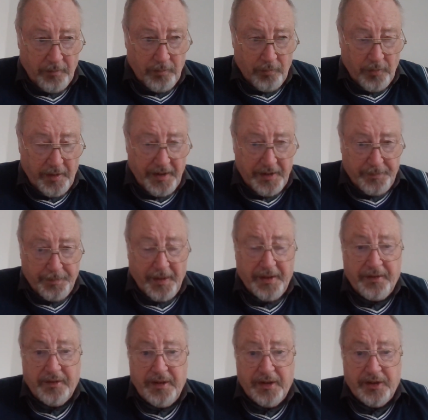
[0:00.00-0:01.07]
what is
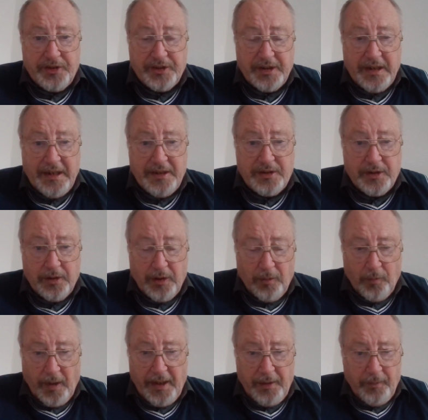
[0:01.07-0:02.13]
bothering us is
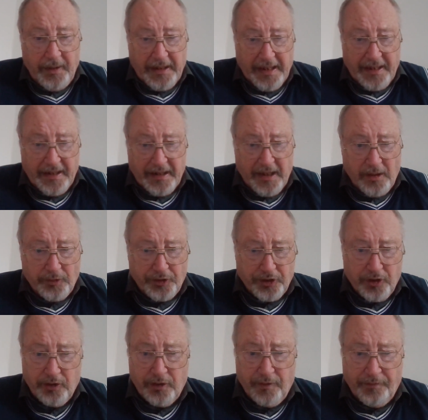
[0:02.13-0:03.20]
where do we get the goal
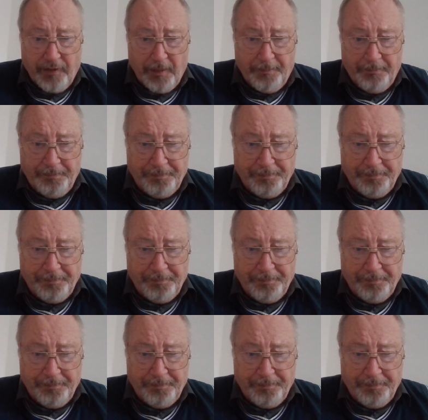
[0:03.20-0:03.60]
scorer from?